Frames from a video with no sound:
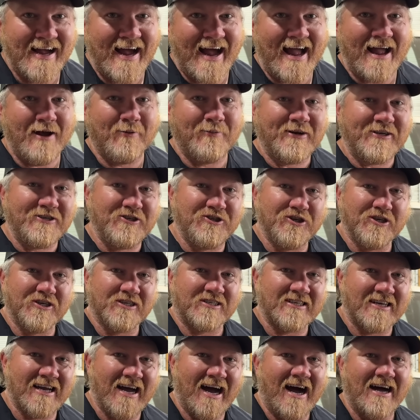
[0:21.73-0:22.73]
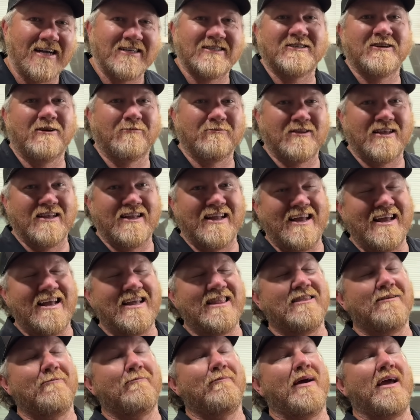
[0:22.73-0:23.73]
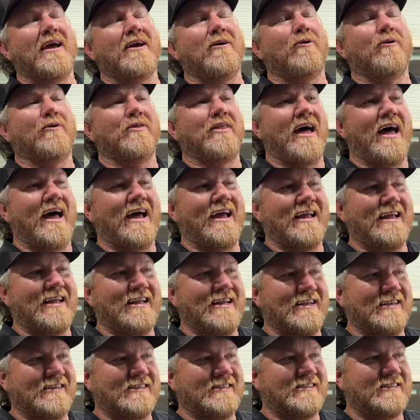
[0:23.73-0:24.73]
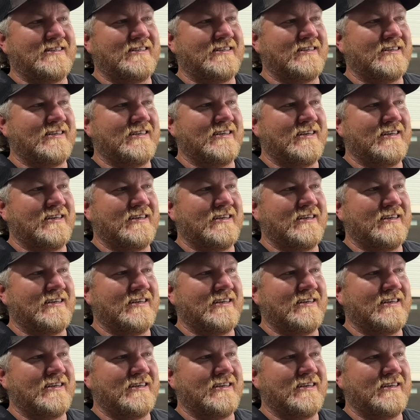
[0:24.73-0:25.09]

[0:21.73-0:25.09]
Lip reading: and we just got something in the mail that is